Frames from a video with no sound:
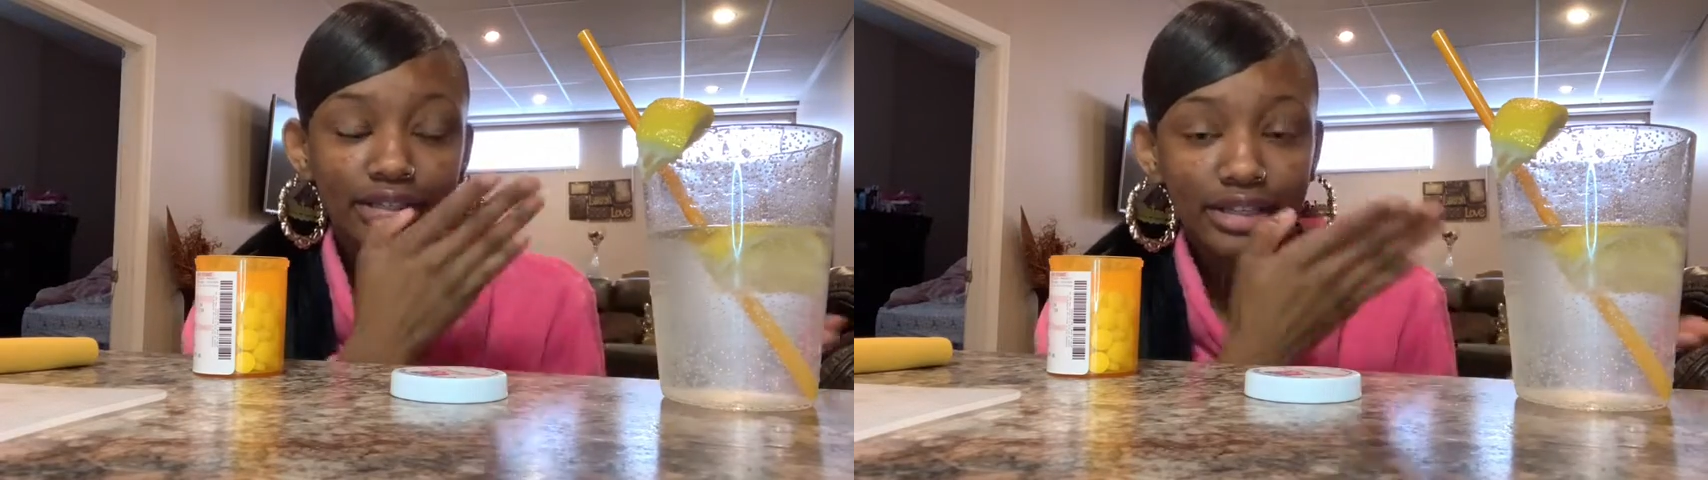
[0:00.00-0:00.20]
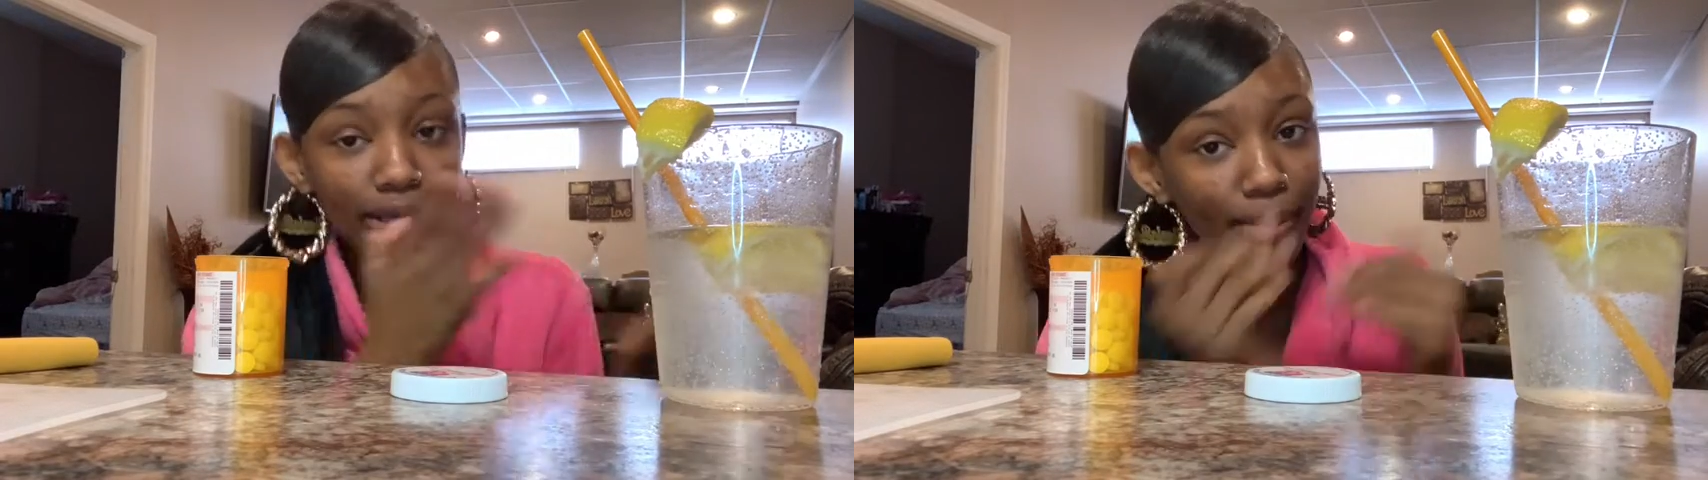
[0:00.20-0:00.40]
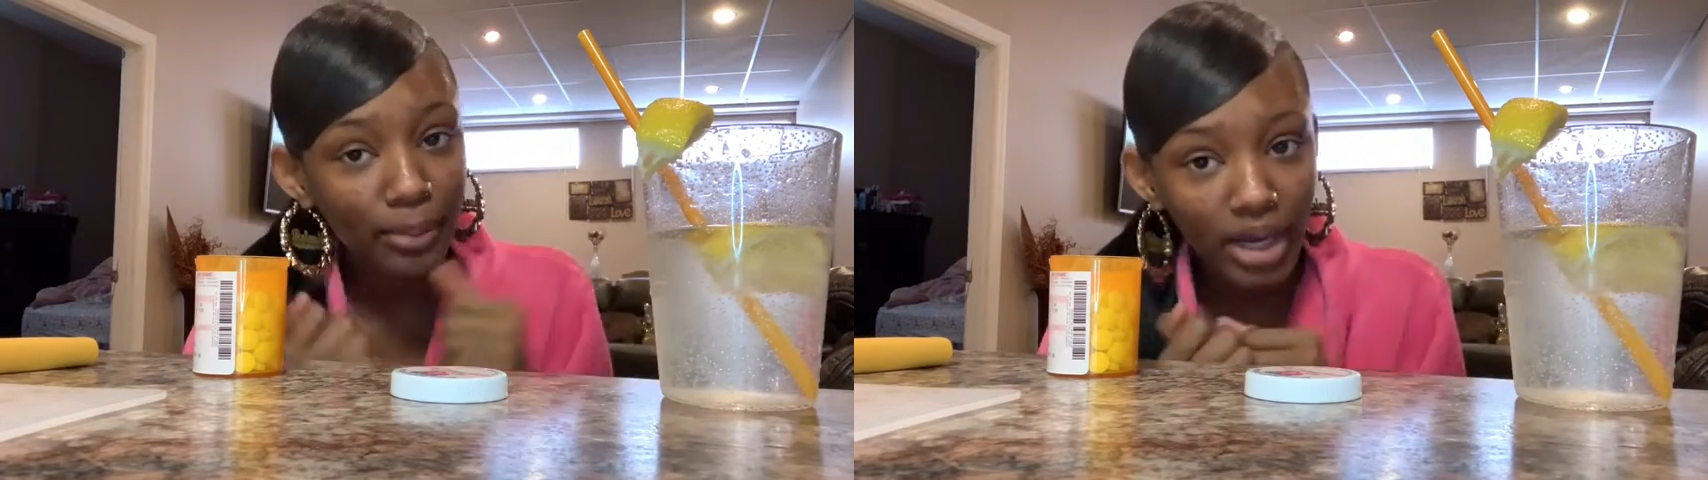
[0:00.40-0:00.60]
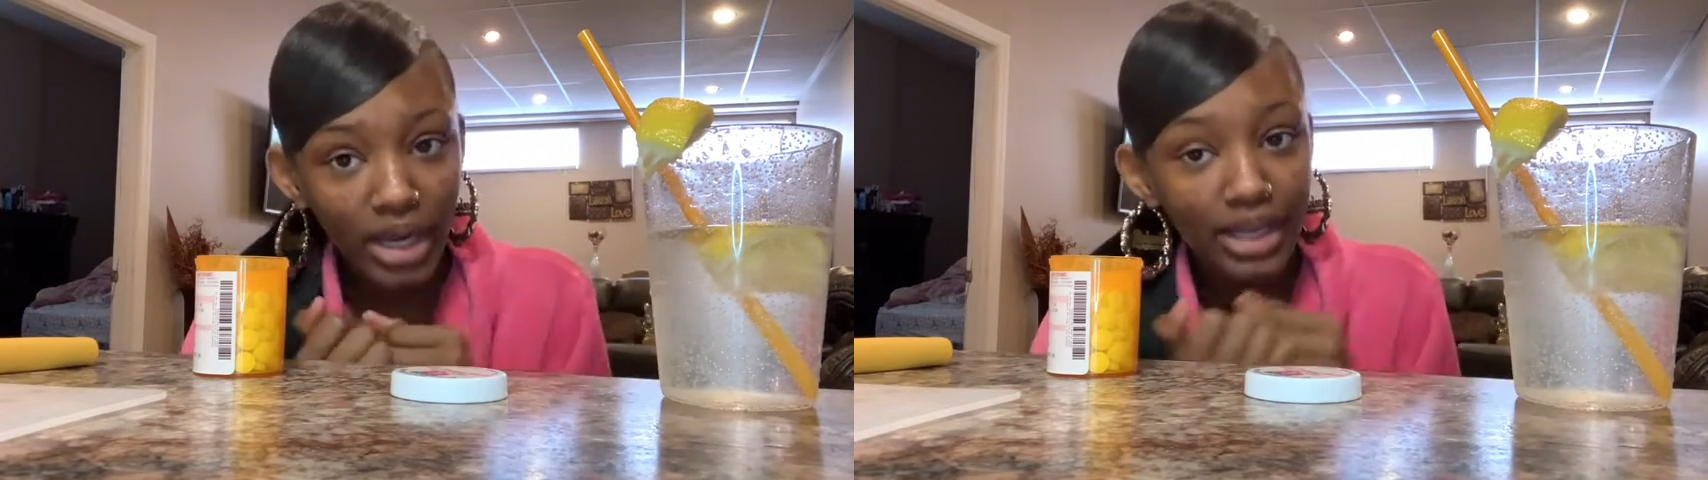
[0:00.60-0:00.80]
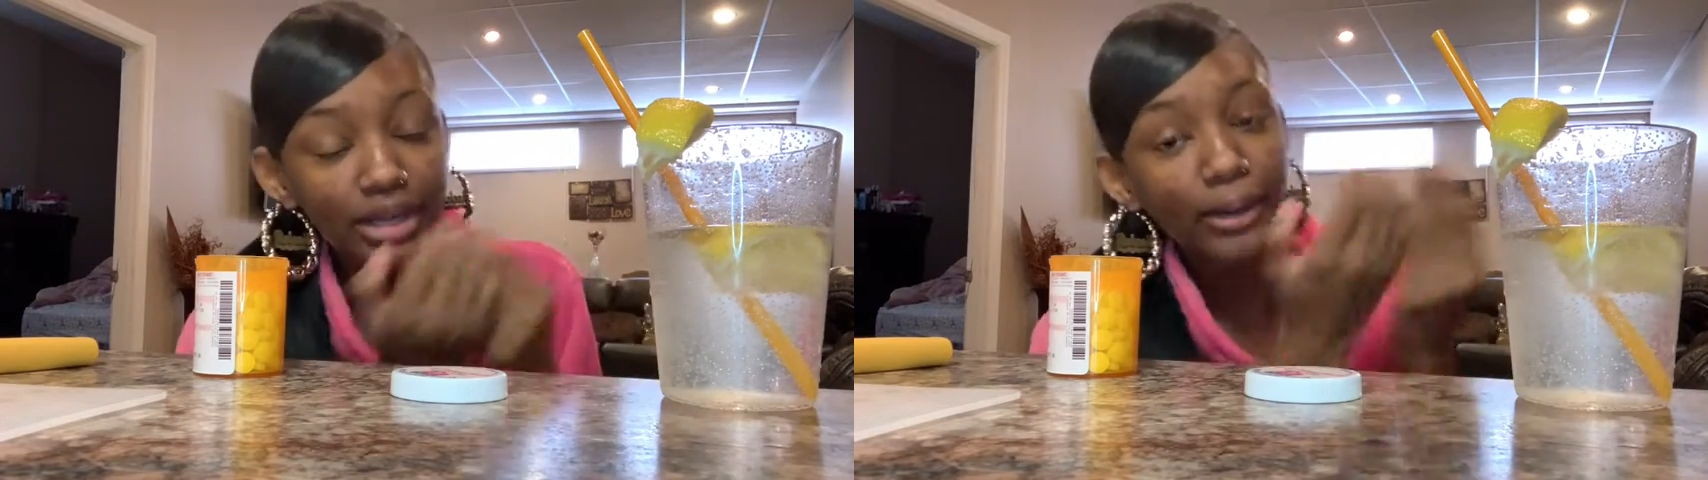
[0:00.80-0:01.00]
DM
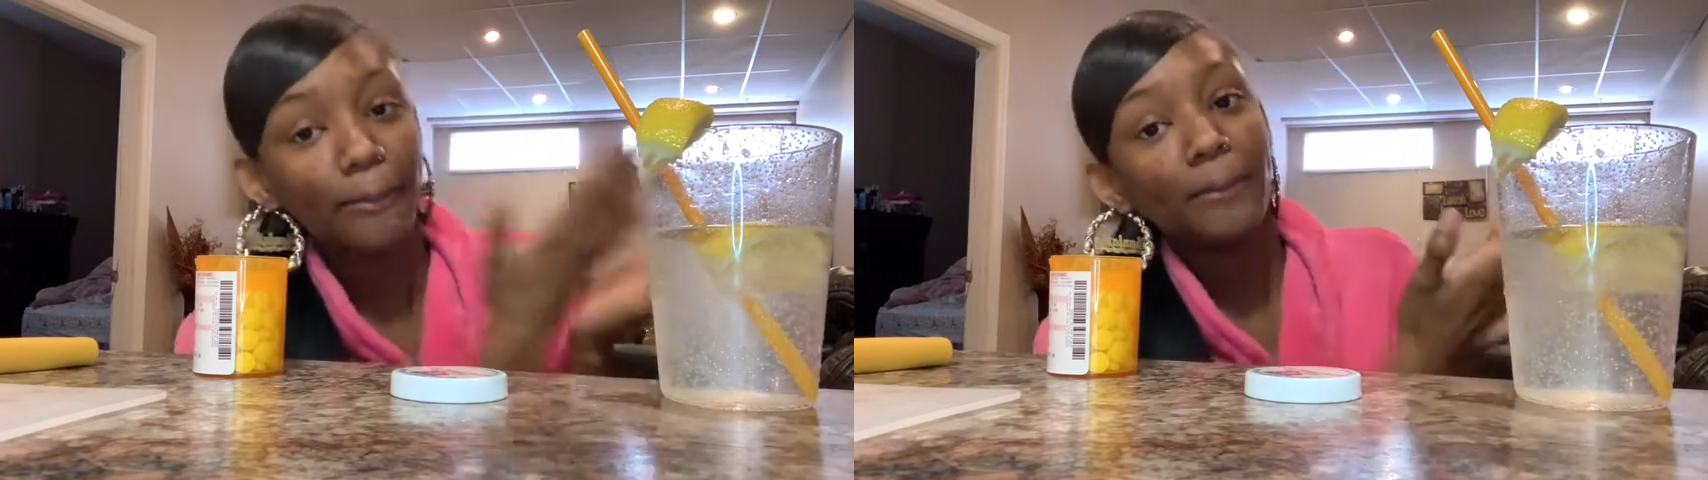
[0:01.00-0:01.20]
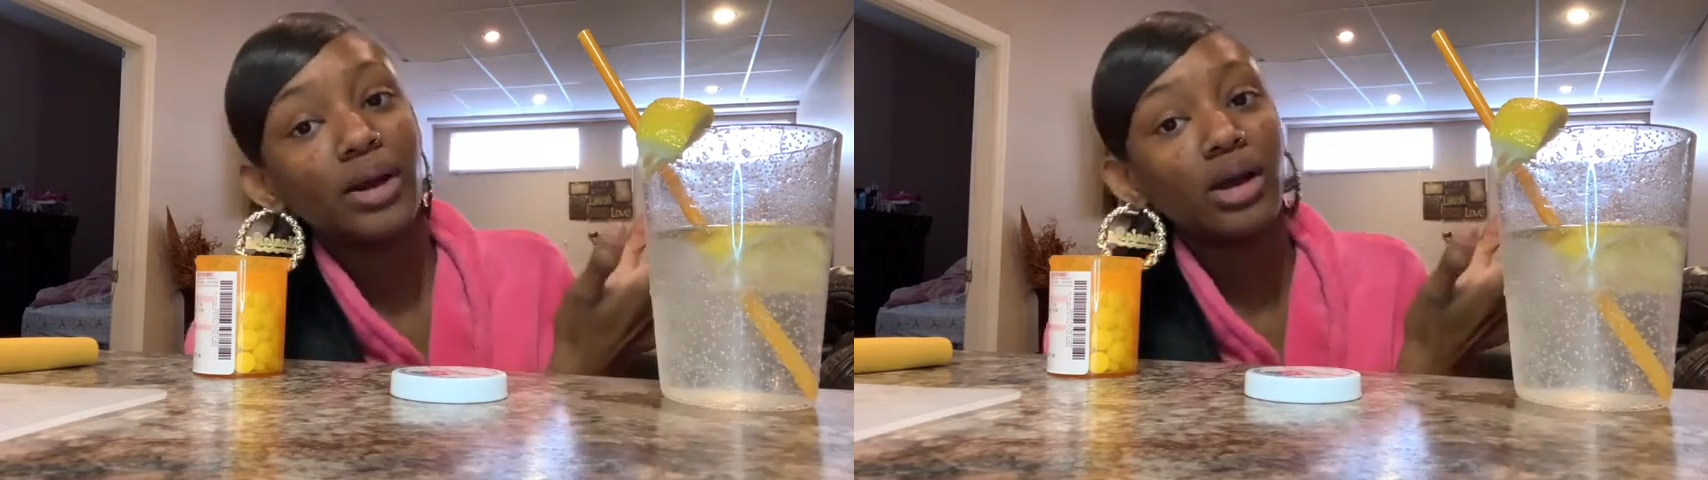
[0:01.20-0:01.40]
my,